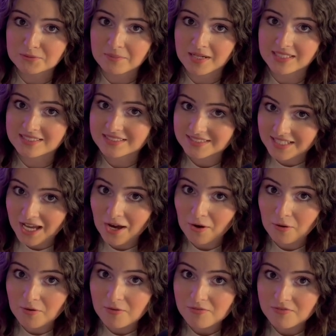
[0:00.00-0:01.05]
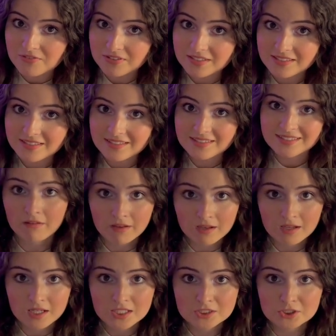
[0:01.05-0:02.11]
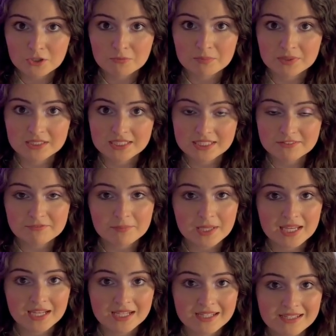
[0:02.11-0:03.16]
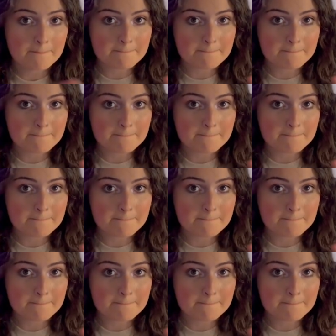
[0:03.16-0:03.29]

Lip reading: myself. Don't believe me.